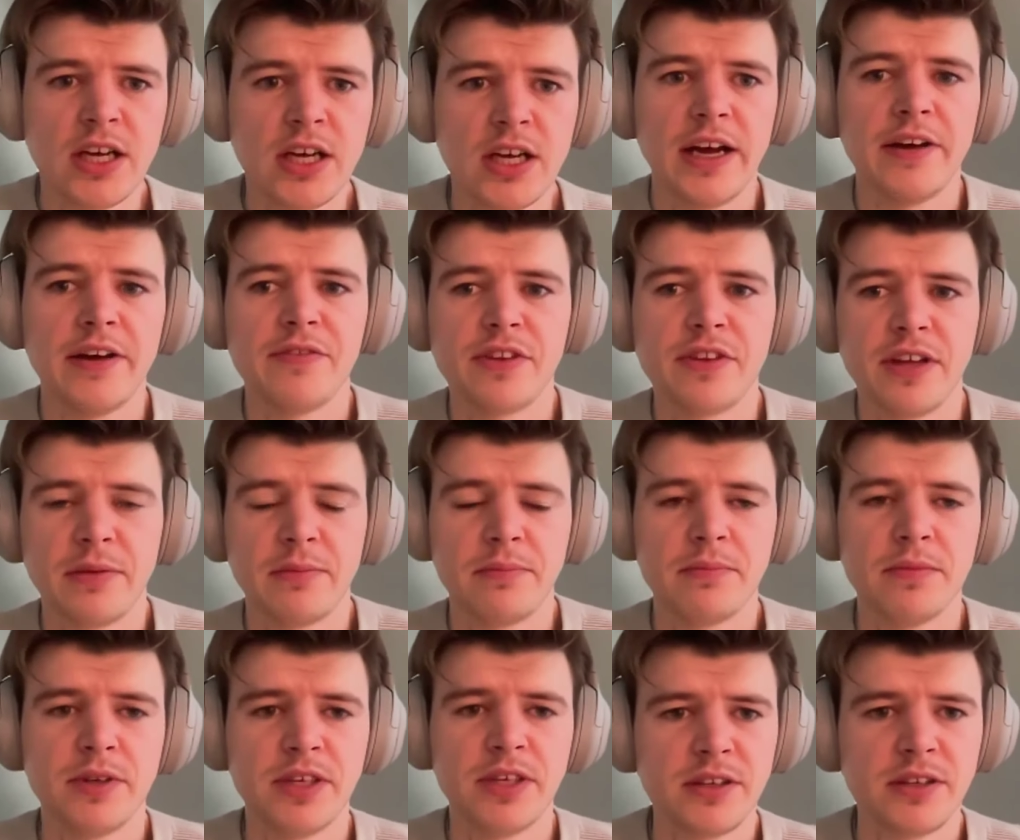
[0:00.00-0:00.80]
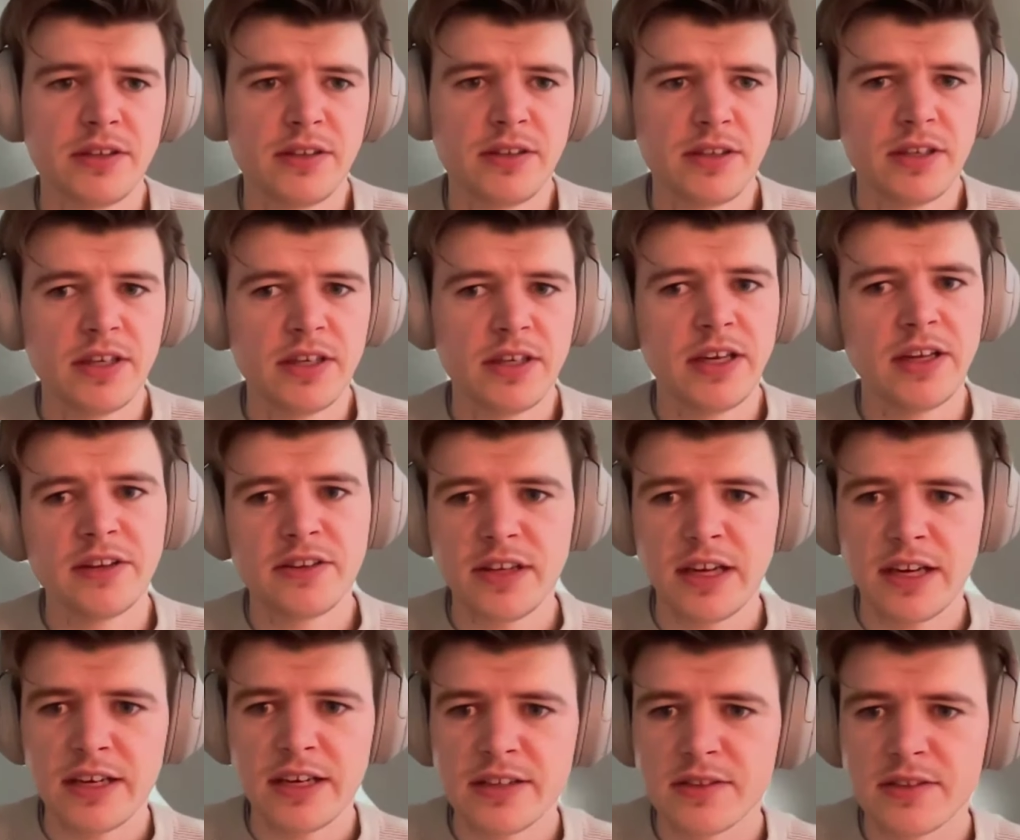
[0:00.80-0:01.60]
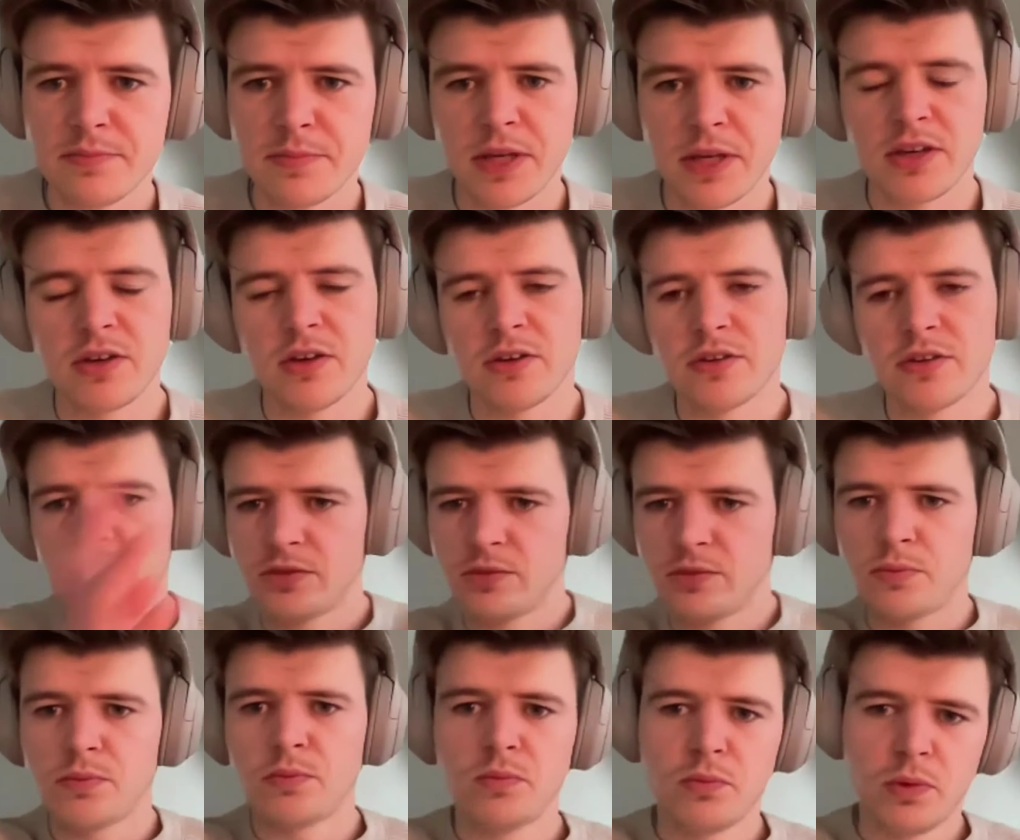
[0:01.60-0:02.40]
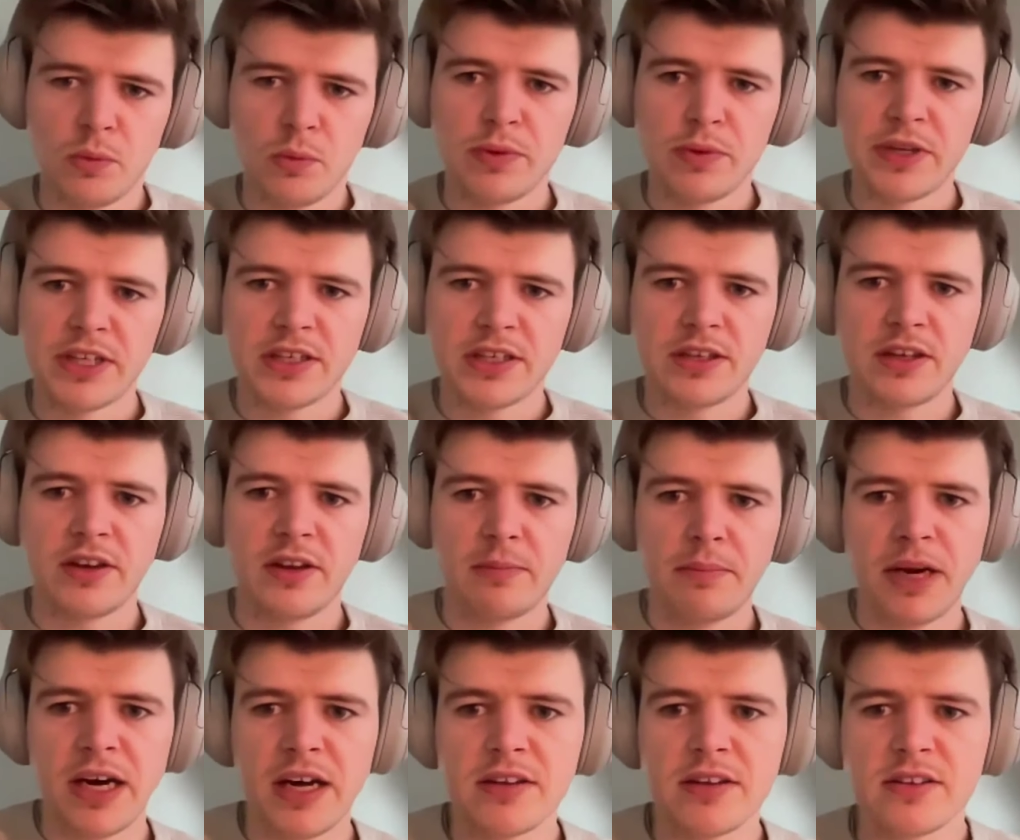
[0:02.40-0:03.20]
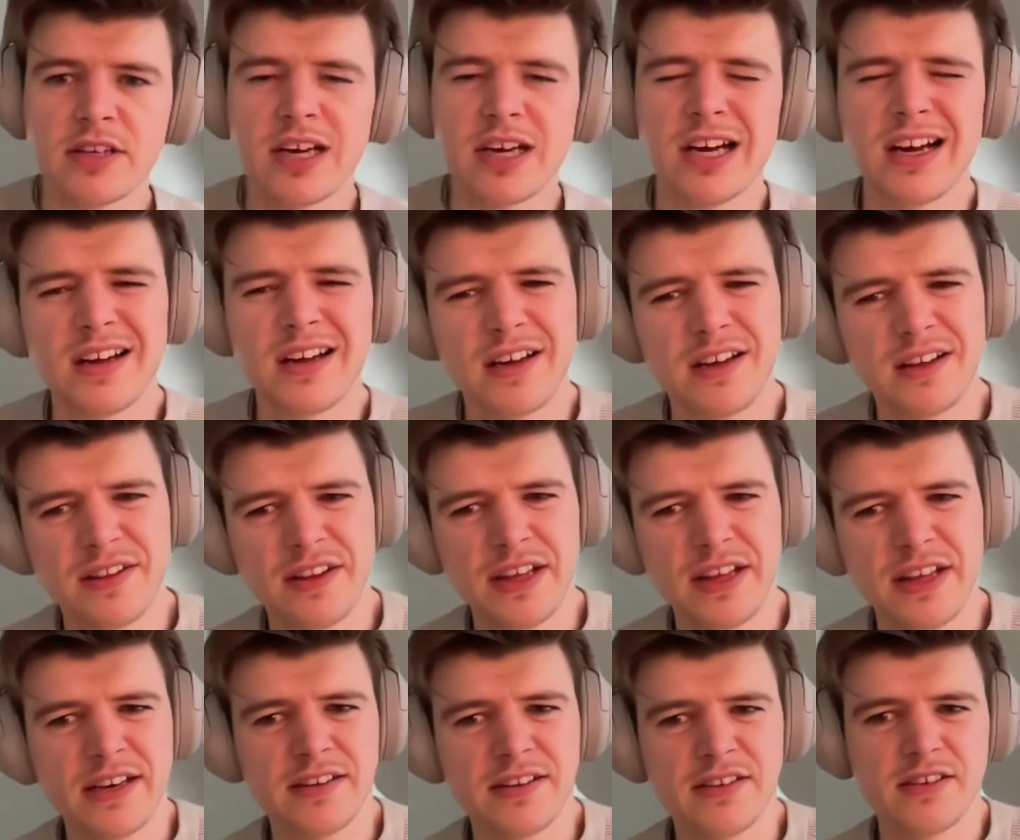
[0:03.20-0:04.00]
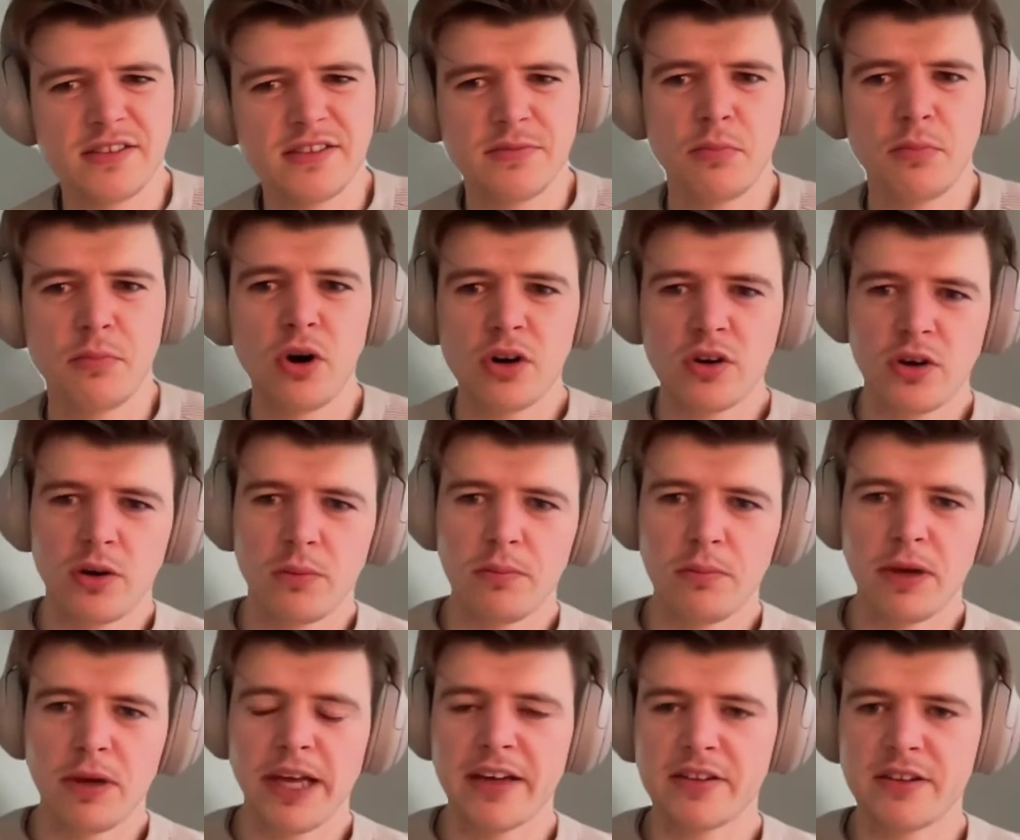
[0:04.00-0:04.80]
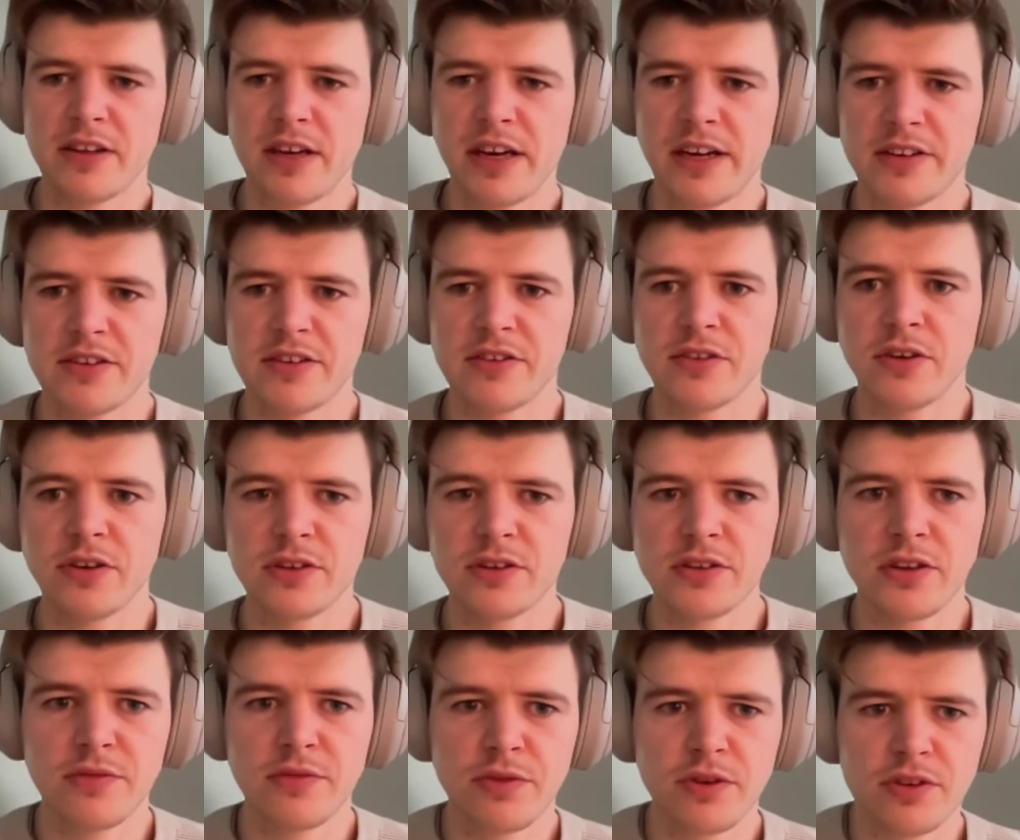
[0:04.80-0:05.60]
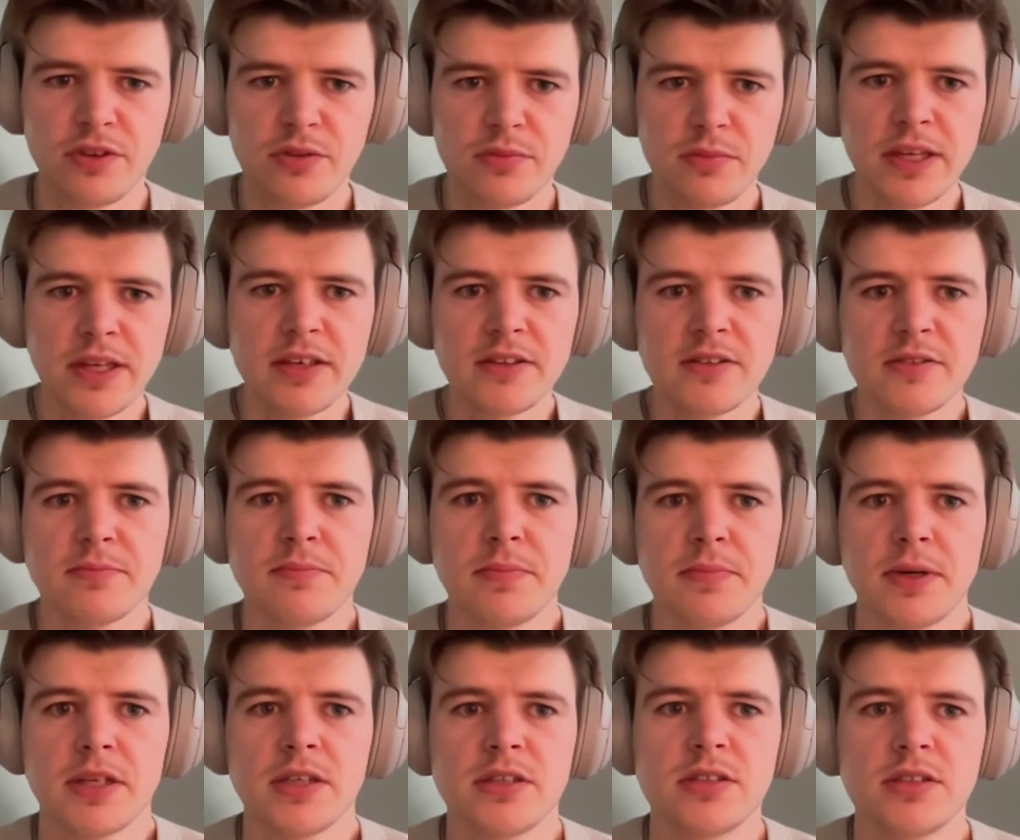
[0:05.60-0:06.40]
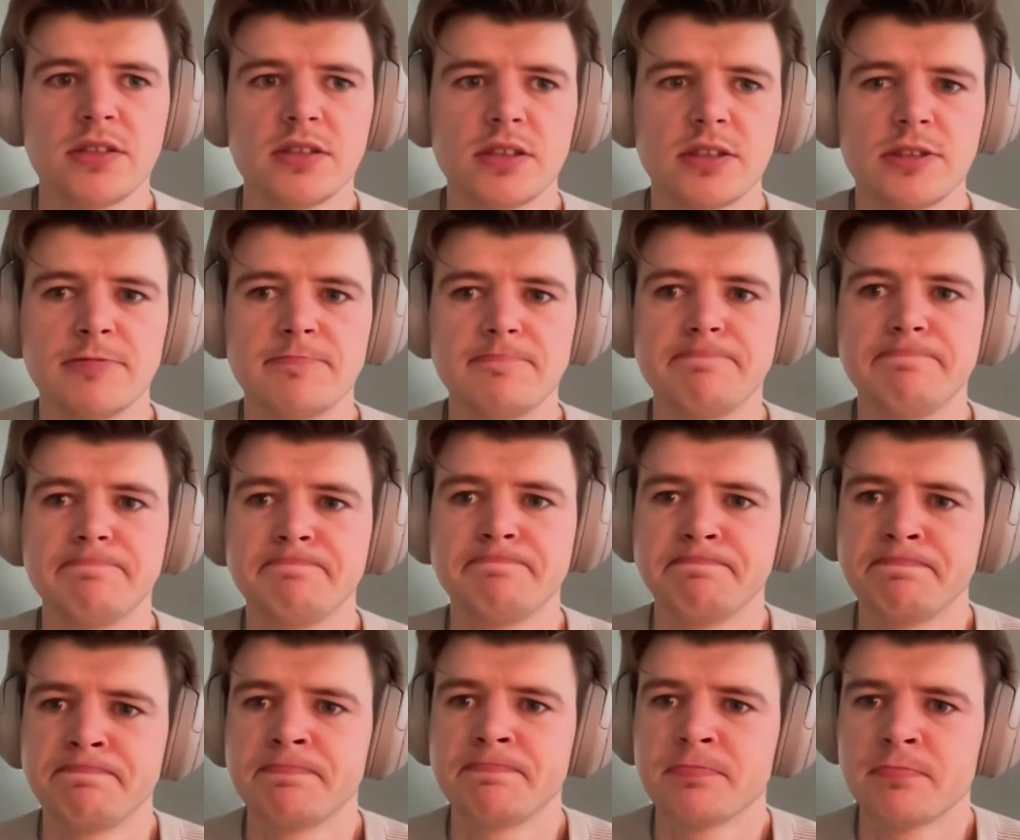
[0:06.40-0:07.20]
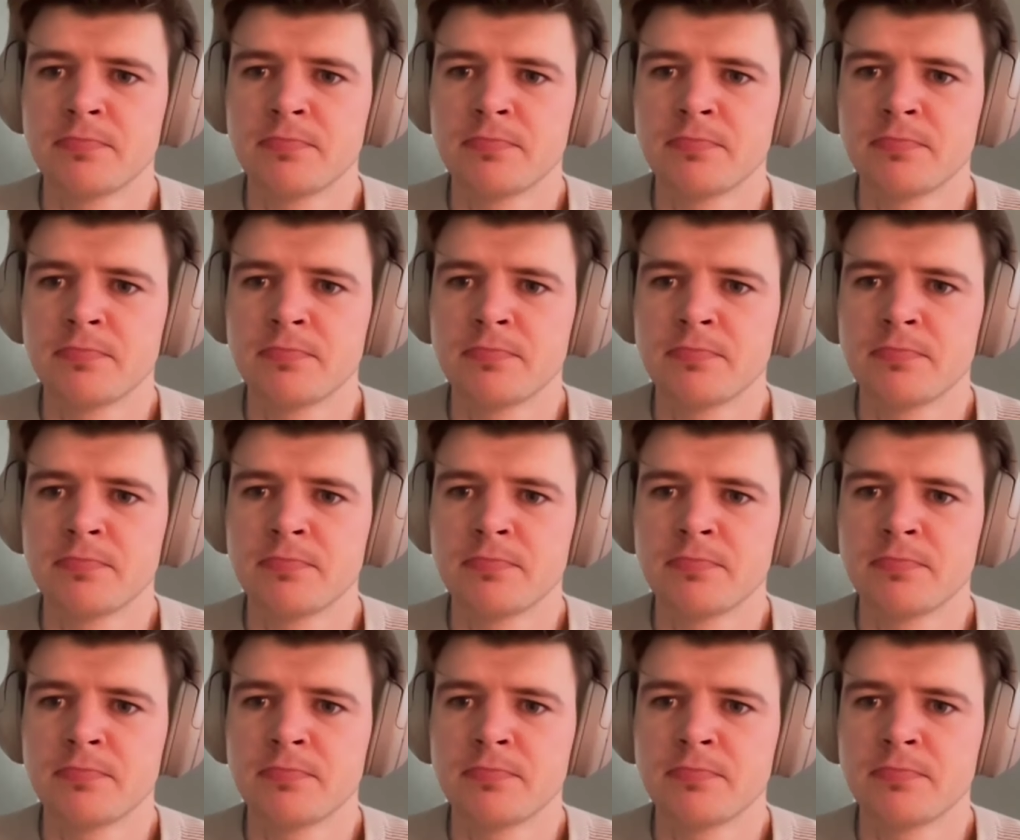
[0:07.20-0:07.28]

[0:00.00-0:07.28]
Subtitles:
I have some insights because what we did in the past, that it's more complex than I thought in the first place. But I